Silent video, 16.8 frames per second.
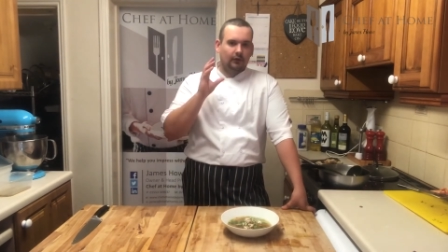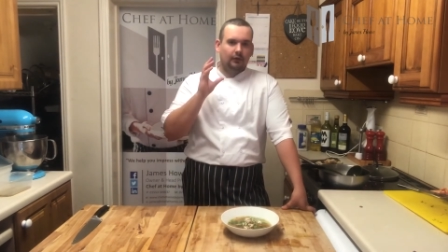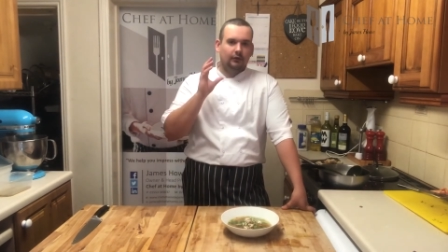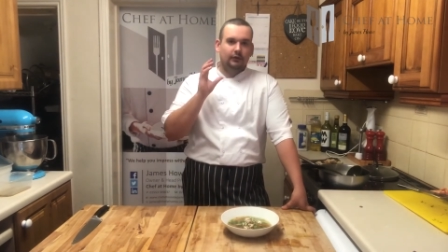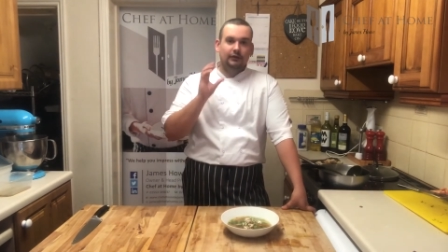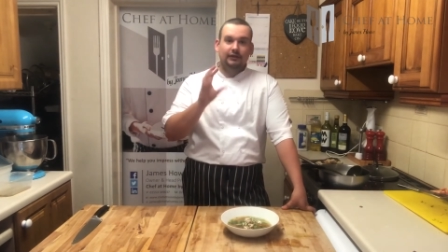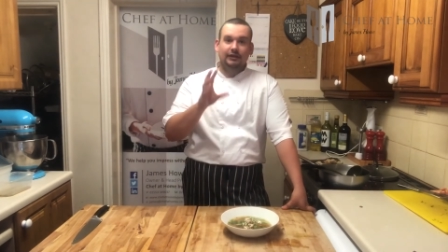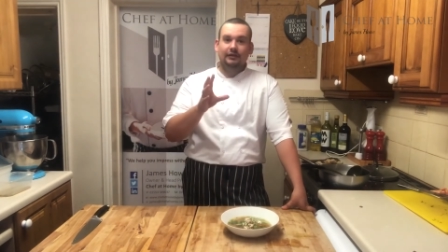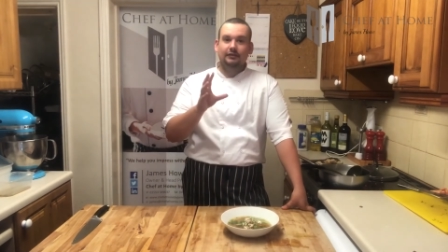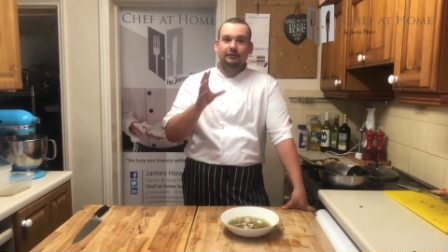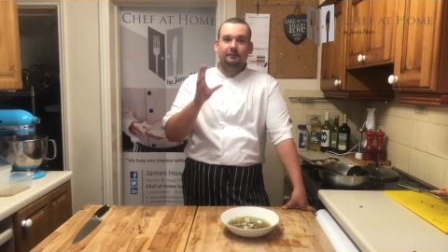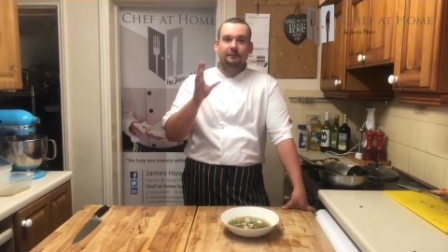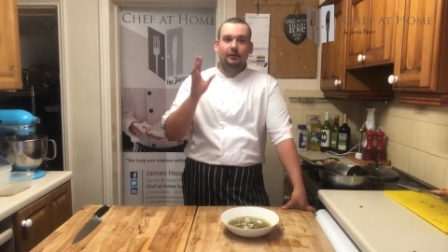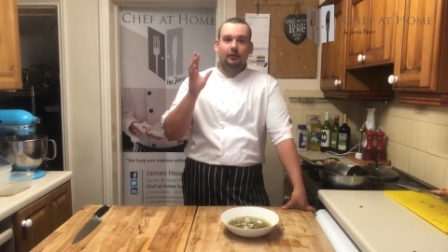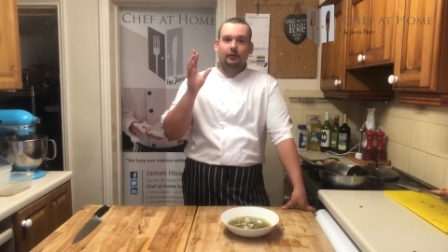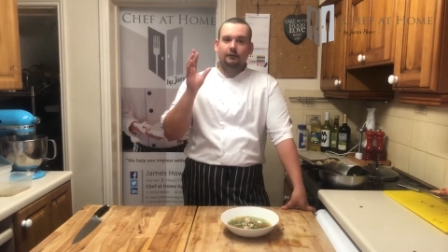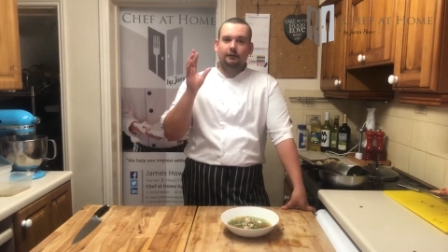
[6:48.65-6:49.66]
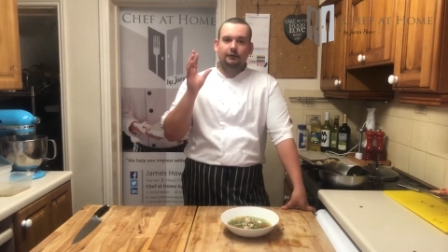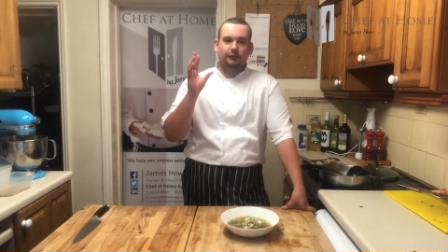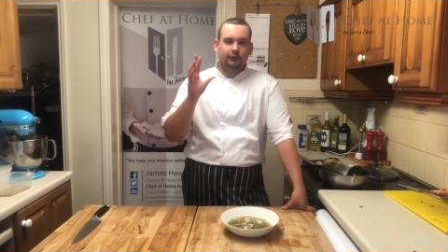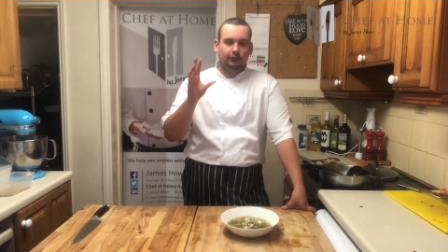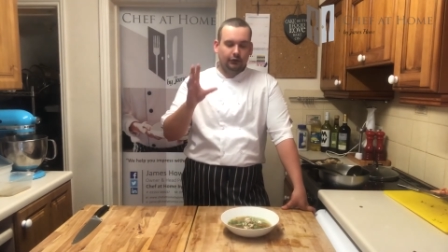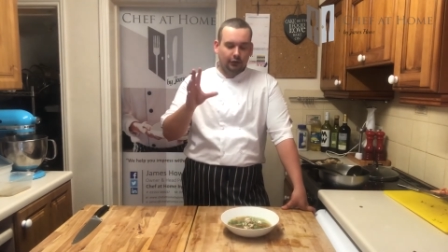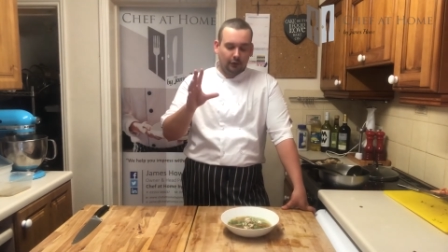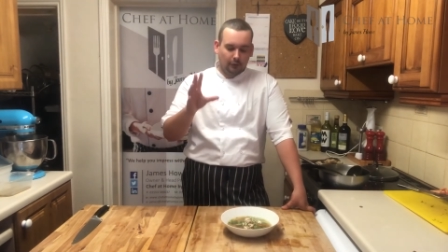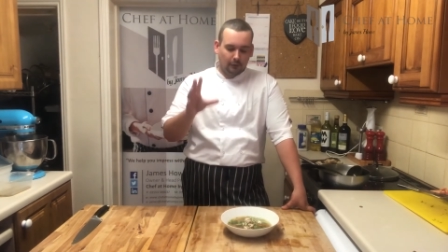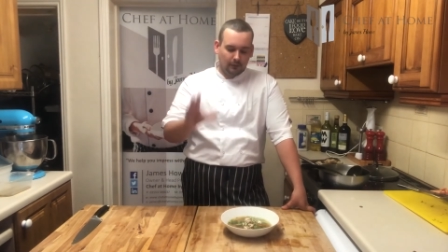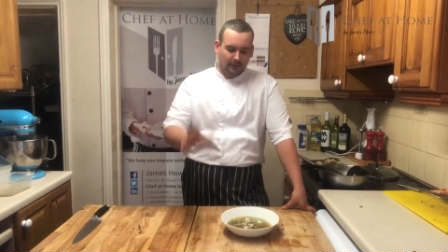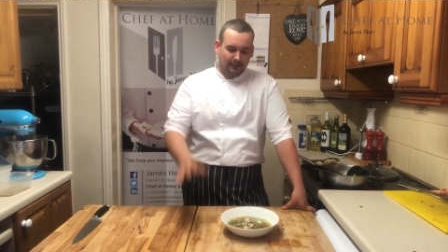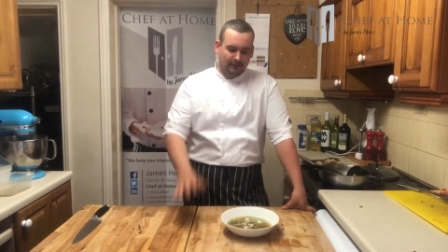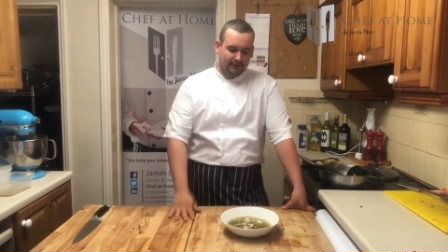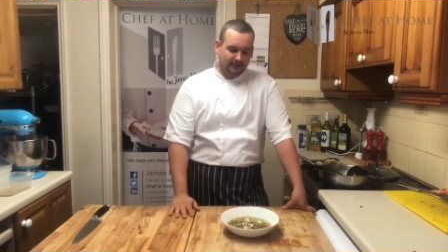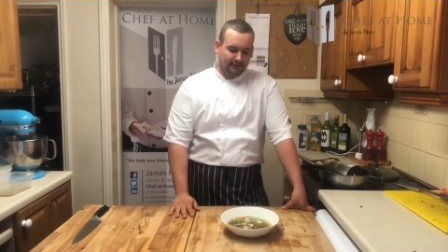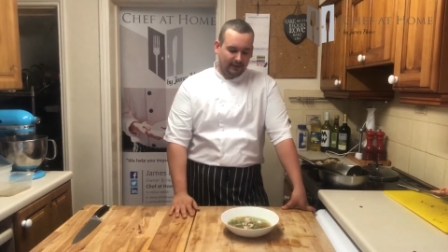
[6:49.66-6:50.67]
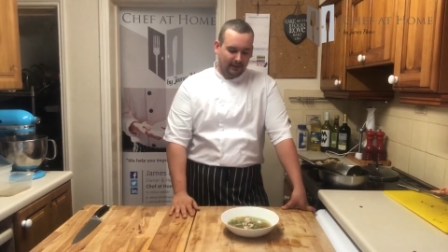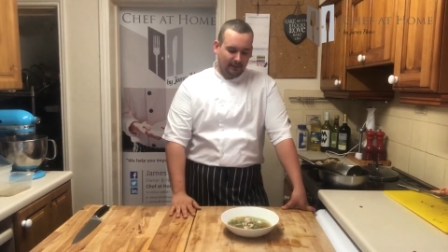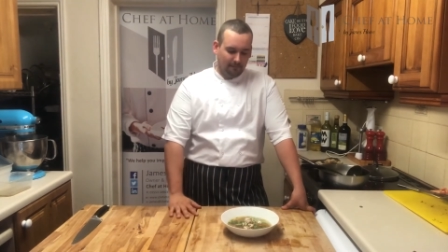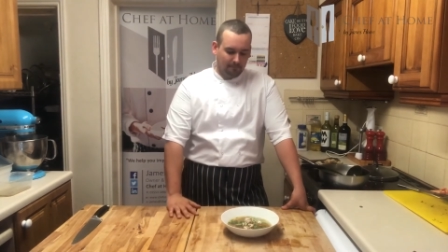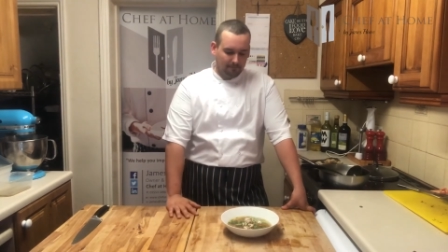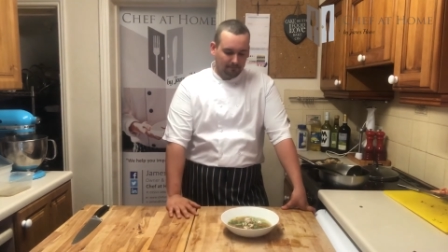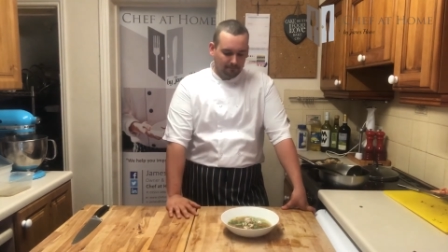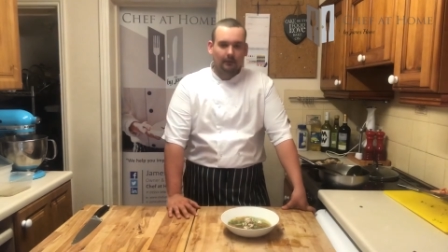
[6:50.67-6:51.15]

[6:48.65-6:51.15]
The skills involved, totally the same.